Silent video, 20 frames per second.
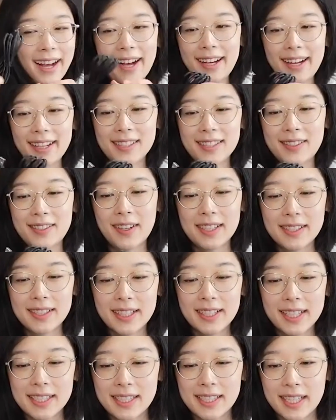So as
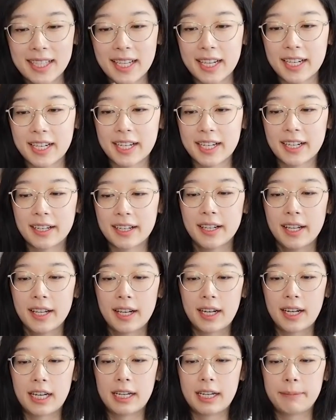you can see here,
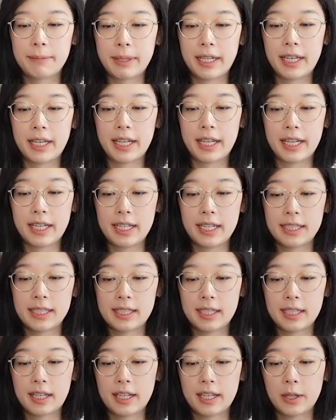it
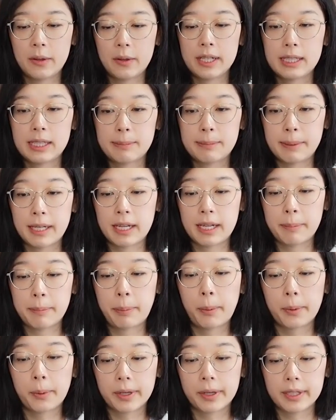is a
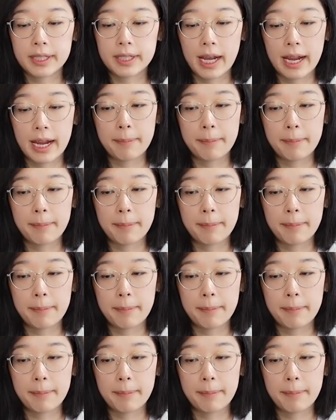USB port